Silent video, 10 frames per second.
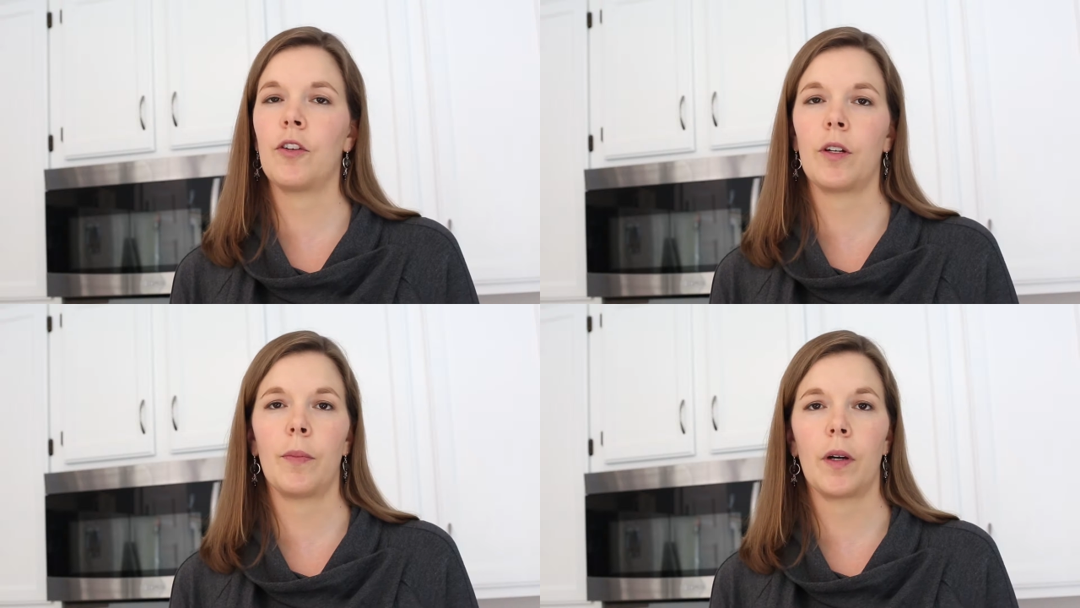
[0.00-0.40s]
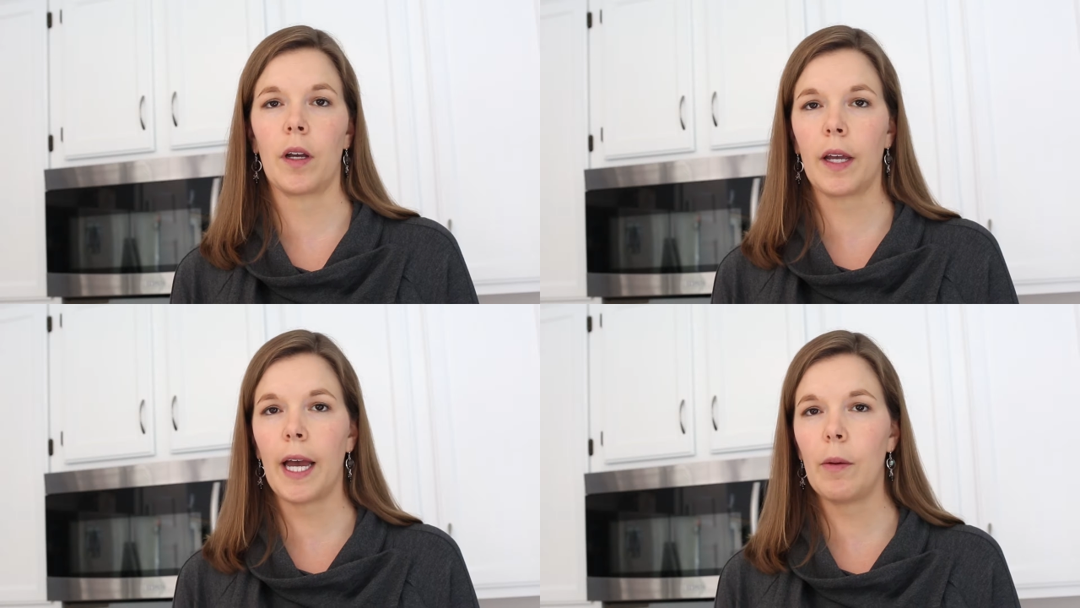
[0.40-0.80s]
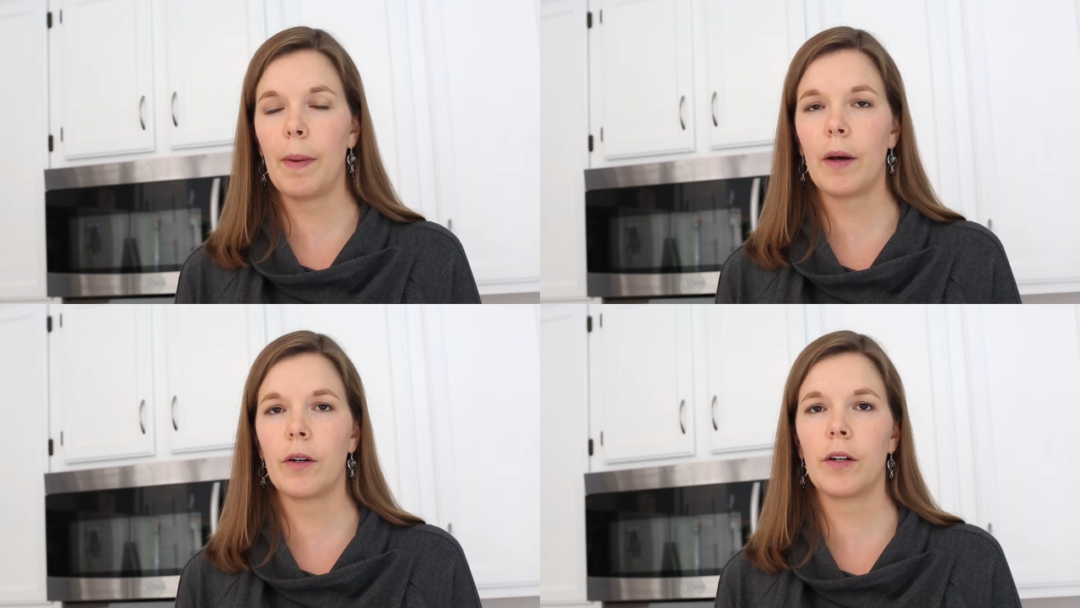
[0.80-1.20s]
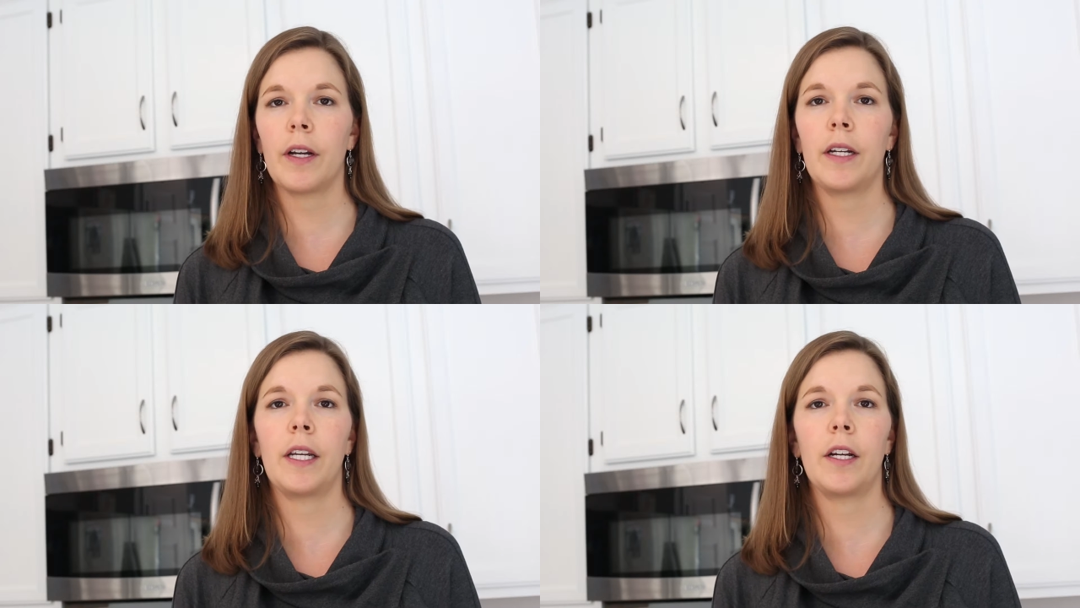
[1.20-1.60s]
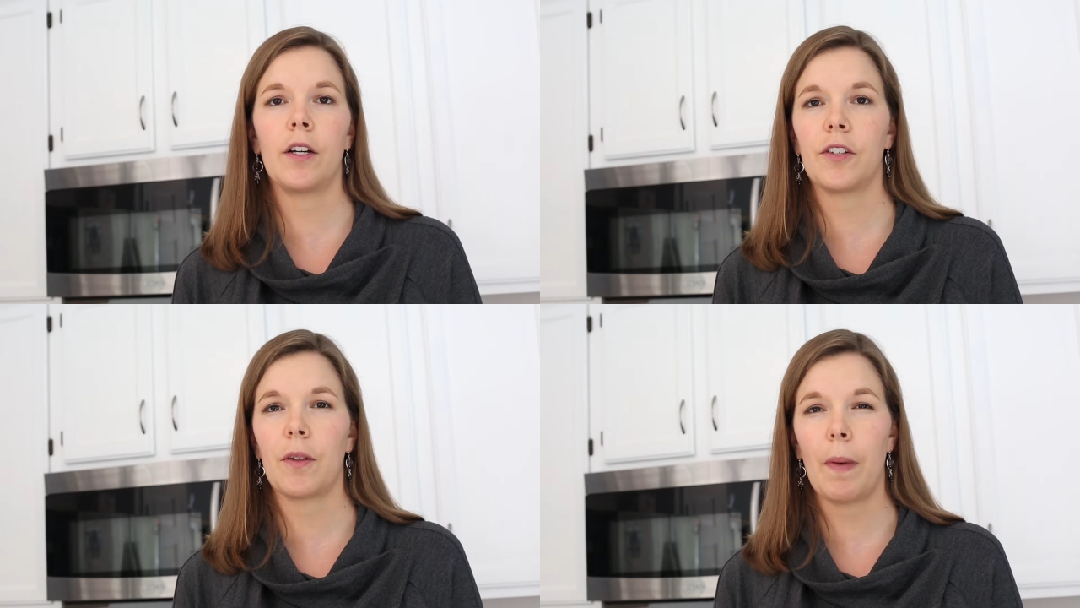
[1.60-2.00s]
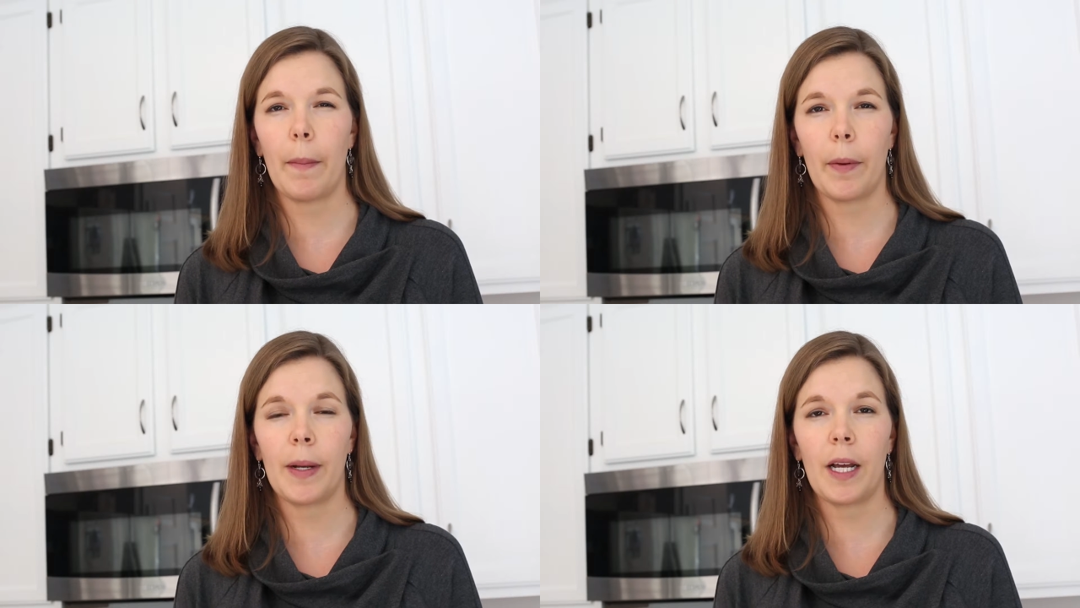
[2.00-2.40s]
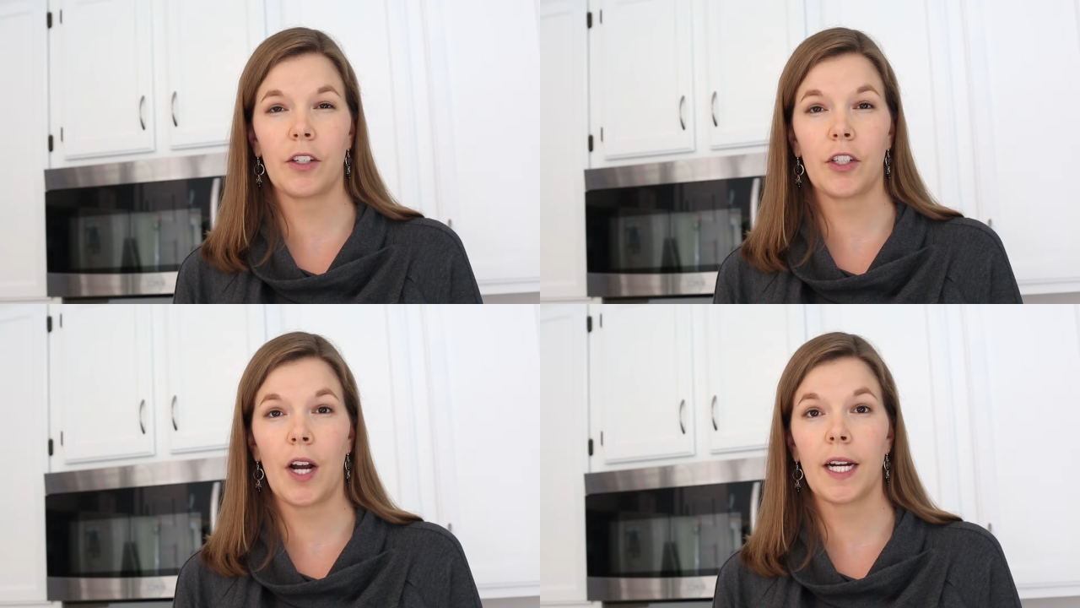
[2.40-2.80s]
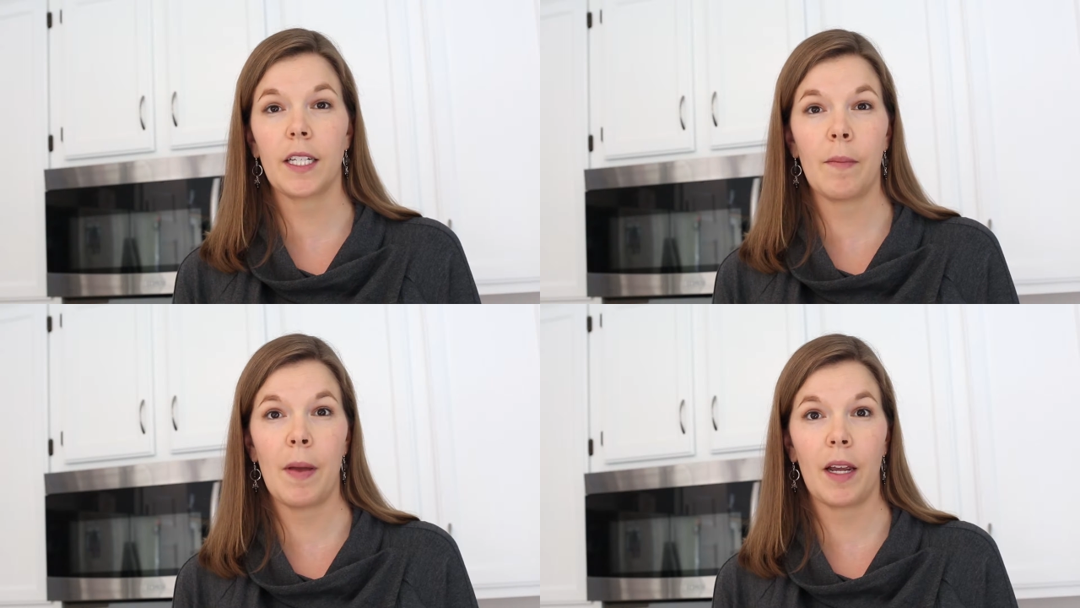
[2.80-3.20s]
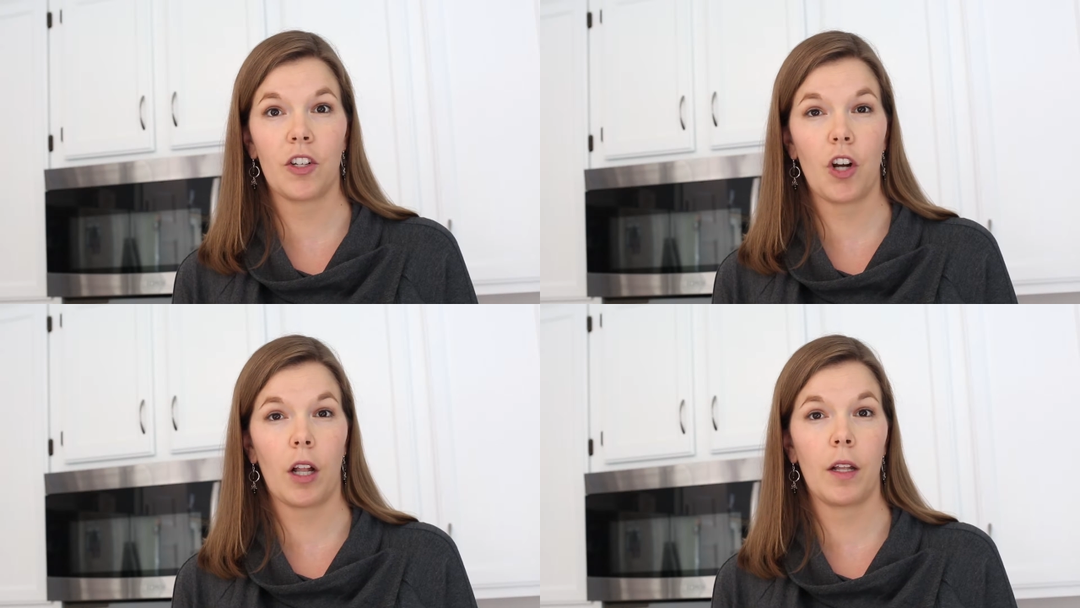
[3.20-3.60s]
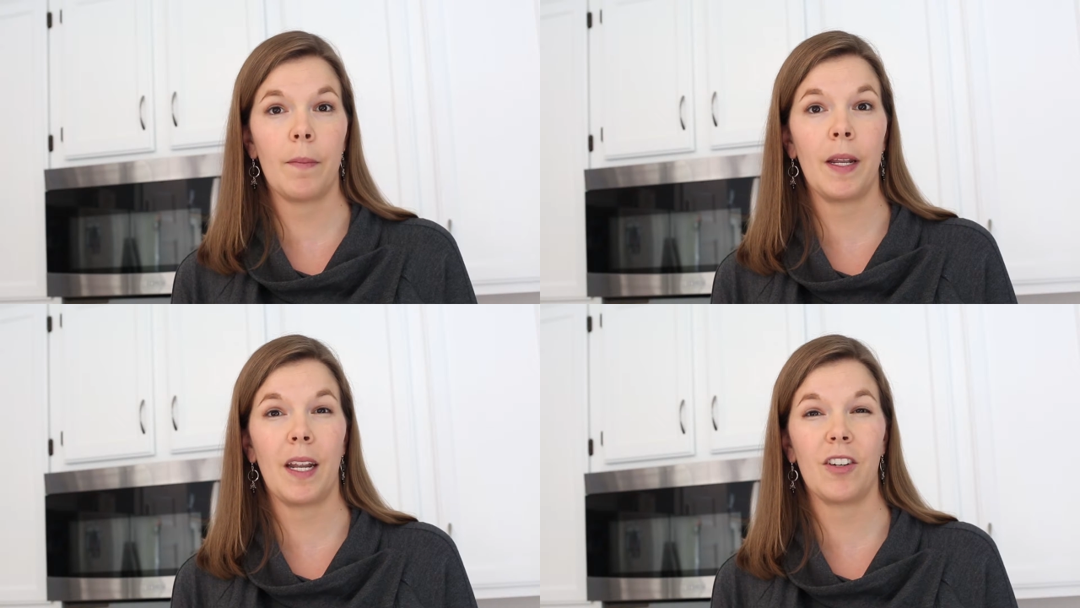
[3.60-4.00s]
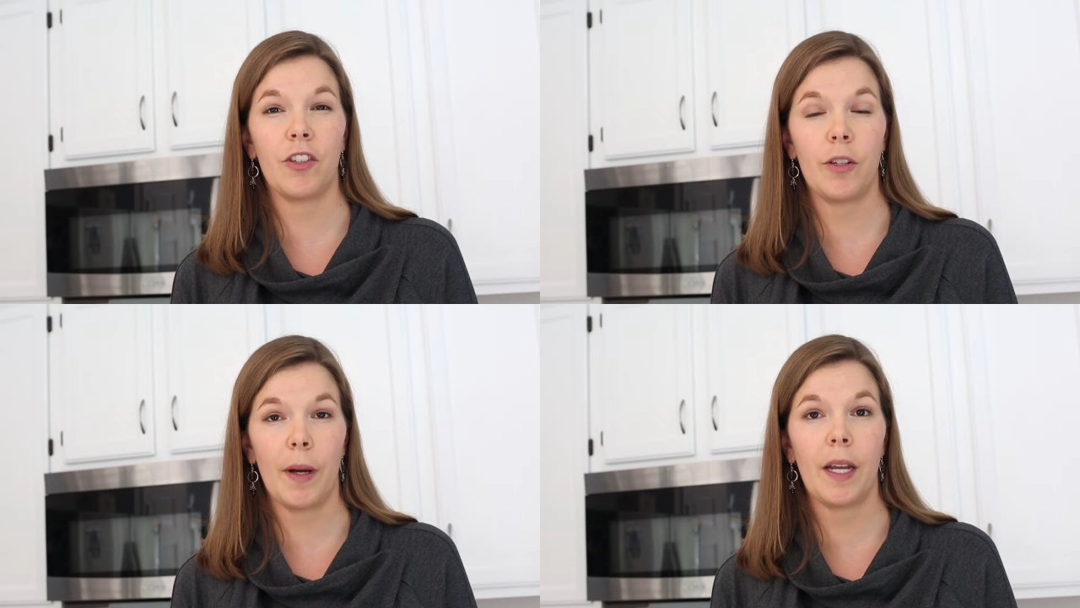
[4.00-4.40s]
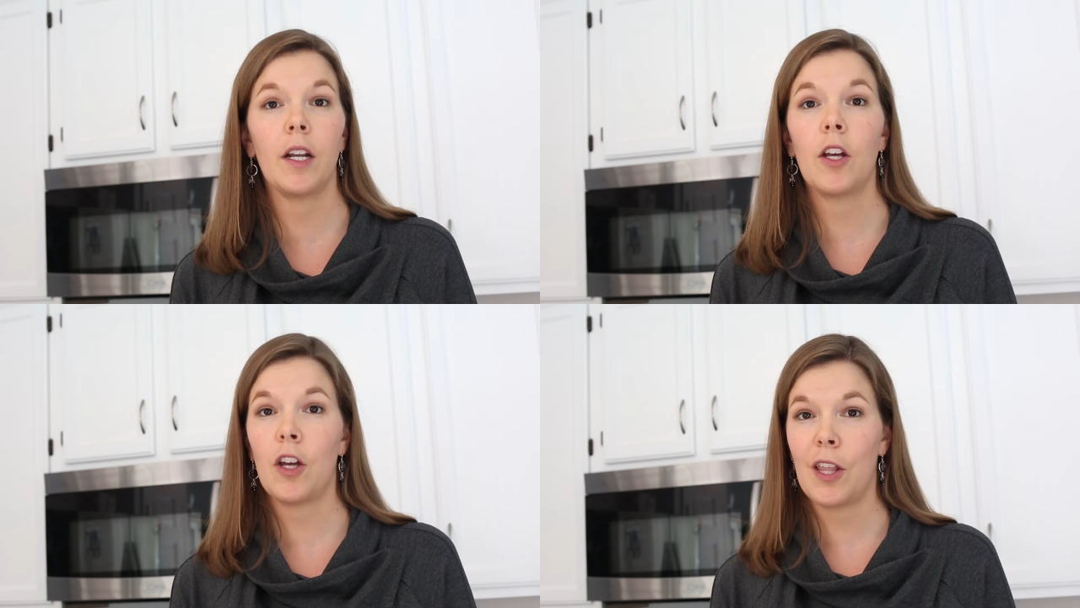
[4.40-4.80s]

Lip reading: you could put cacao powder in here, some peppermint extract, and make a chocolate mint energy bite.